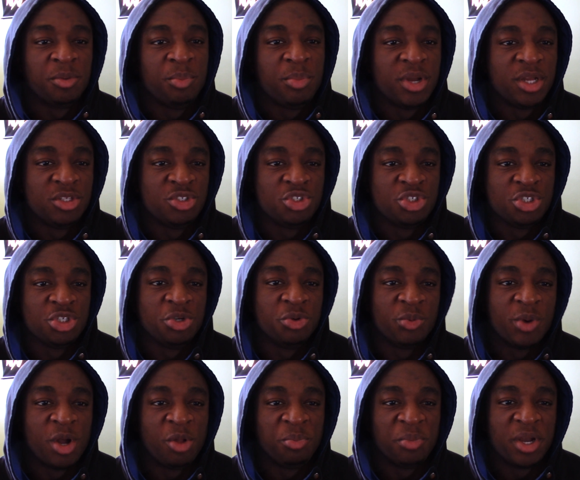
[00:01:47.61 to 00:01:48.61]
bed sheet
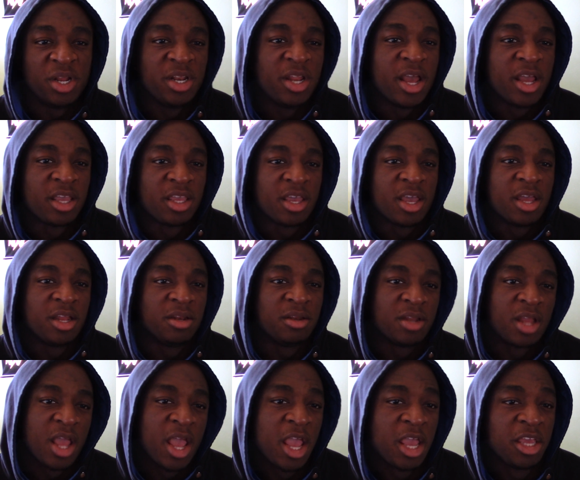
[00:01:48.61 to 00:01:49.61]
around my neck and
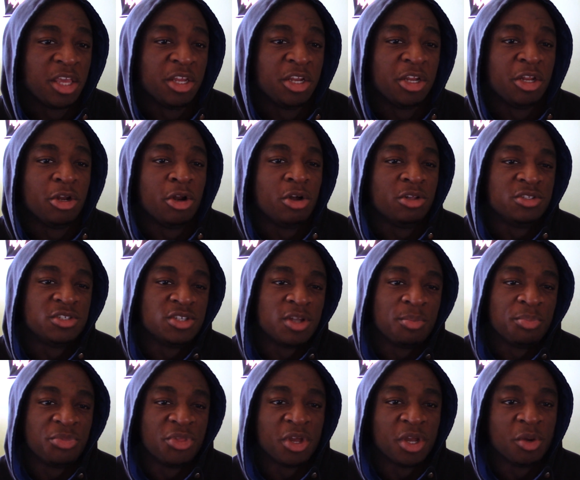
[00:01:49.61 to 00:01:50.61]
hanging it on
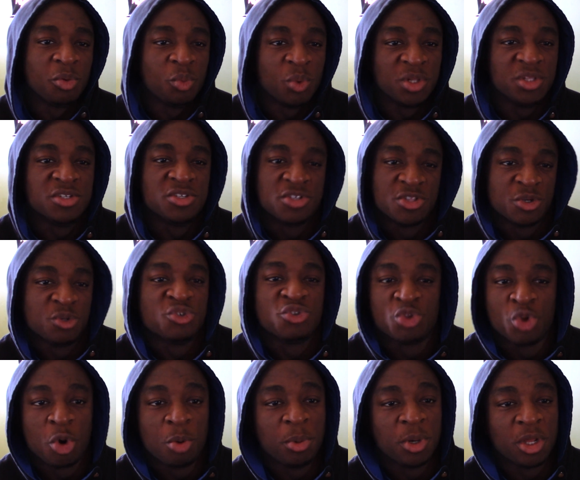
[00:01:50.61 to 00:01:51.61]
something once there's
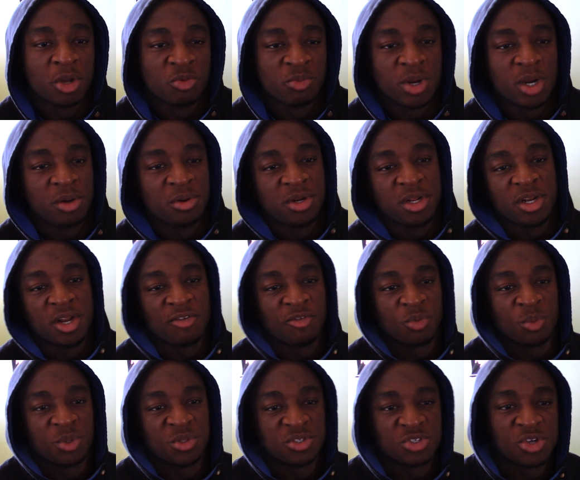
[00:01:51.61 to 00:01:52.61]
nobody around and
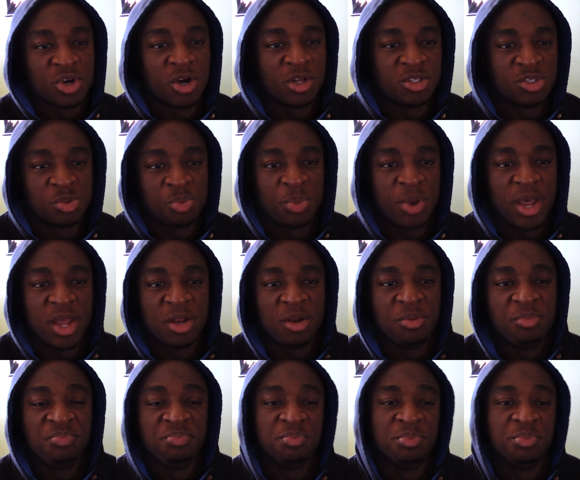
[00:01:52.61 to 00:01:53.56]
everyone's gone to bed,